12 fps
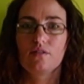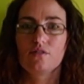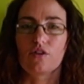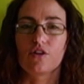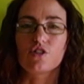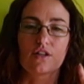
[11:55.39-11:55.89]

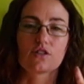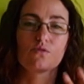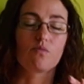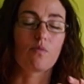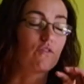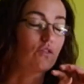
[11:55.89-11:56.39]
Sorry, chases
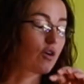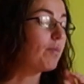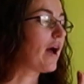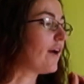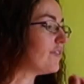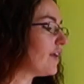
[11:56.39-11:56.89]
is my verb,
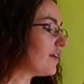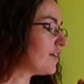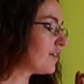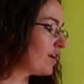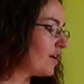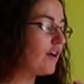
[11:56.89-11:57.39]
and then
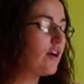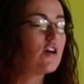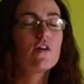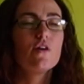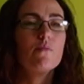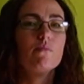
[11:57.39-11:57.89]

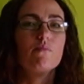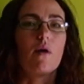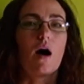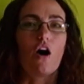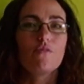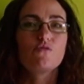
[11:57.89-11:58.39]
my
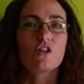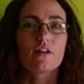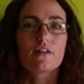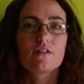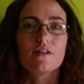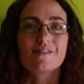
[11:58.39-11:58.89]

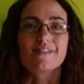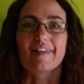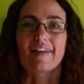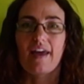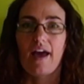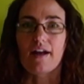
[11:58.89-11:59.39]
object is the
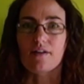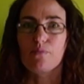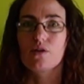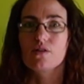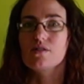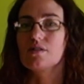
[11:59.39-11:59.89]
cat
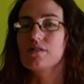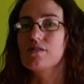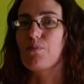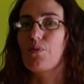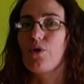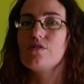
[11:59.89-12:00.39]
because it is the
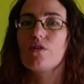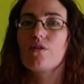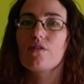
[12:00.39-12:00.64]
person or